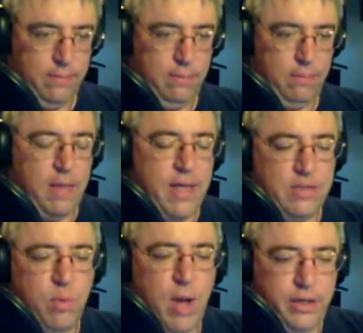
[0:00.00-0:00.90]
and that's
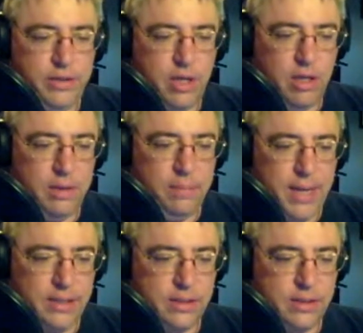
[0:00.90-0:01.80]
why you saw all the
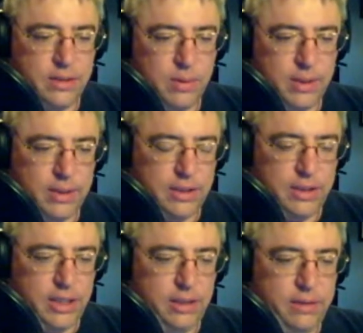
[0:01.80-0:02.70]
patches as quickly as you
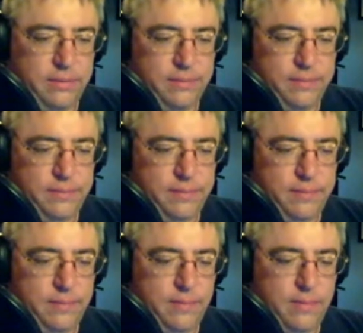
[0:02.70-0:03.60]
did,
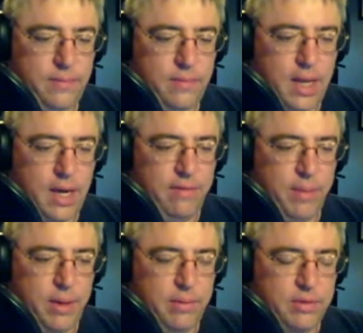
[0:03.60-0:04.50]
and
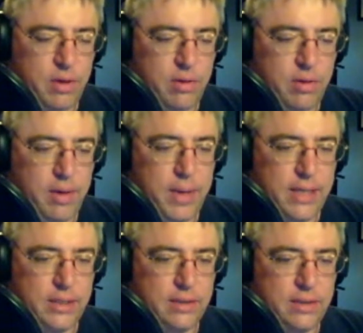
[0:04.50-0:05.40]
everybody was running around
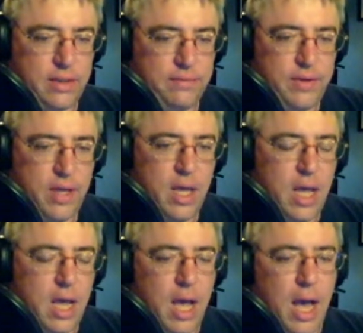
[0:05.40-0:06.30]
patching stuff.
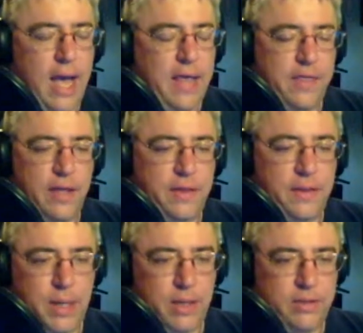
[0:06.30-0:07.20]
I thought the
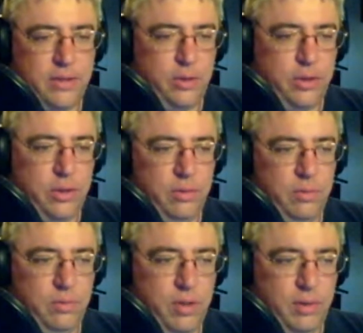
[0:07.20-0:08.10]
better solution
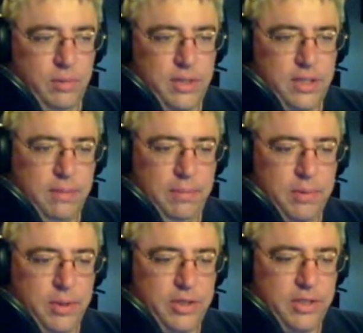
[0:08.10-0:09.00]
really was to tell people
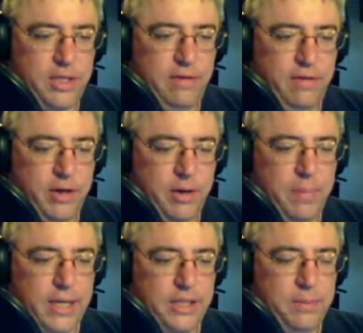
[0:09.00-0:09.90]
to just configure
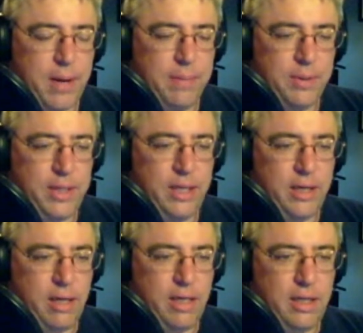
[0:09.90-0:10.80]
Apache properly and
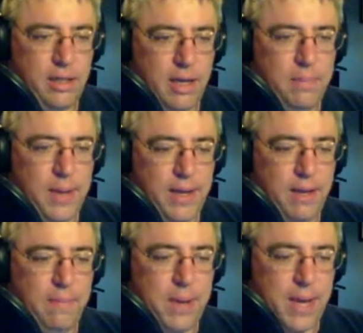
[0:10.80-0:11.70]
not allow
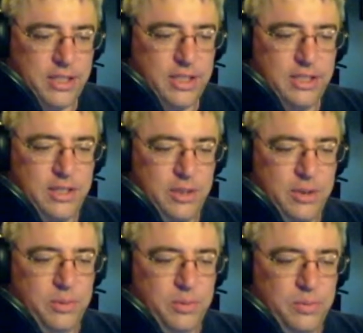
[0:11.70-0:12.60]
Apache
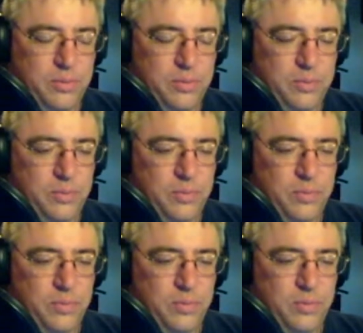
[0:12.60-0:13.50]
to
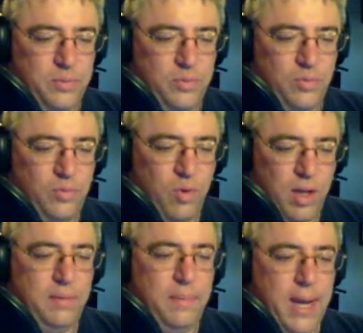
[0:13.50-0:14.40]

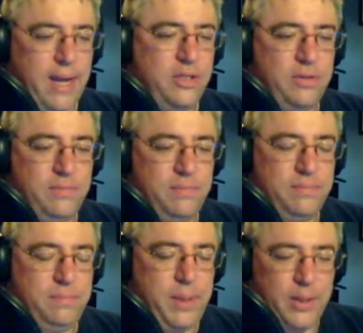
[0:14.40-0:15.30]
run Bash,
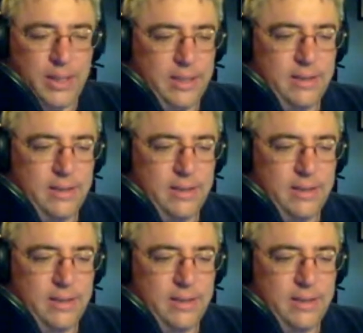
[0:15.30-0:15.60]
period.